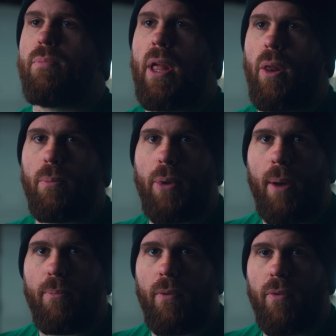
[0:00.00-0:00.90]
melon
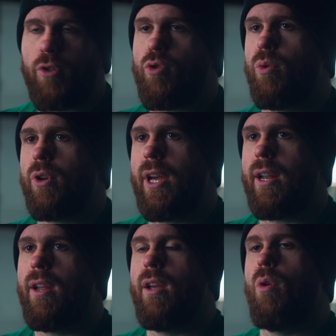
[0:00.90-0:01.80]
pump that you will get
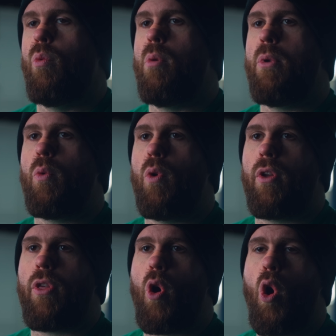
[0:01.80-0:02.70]
will be
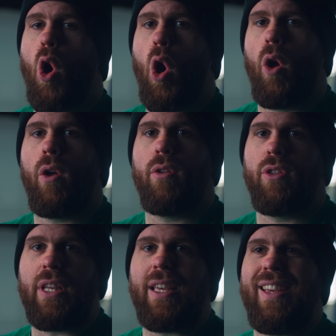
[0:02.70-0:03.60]
worth all
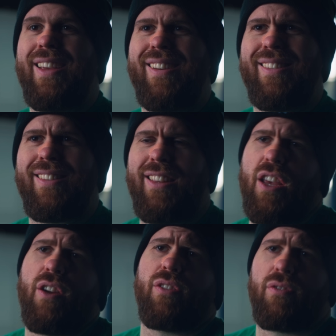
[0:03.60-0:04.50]
the
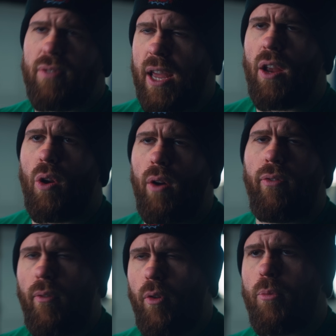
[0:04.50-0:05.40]
years taken off
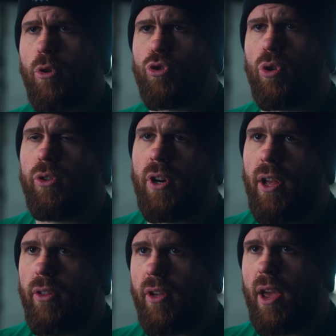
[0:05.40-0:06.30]
from your shoulder
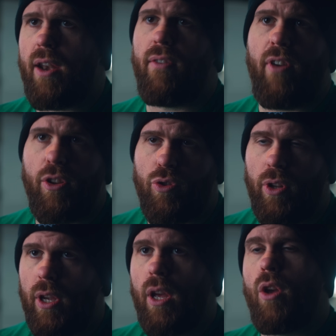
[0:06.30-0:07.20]
health and
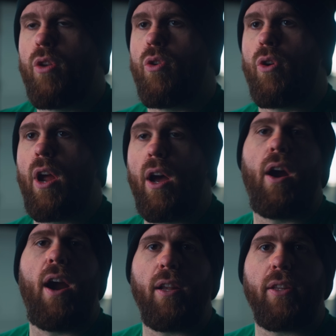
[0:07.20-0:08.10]
eventually your
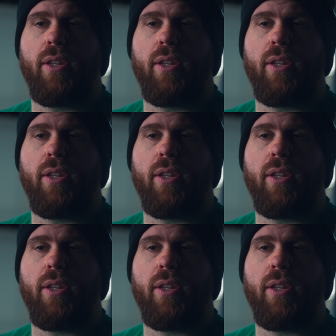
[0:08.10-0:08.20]
early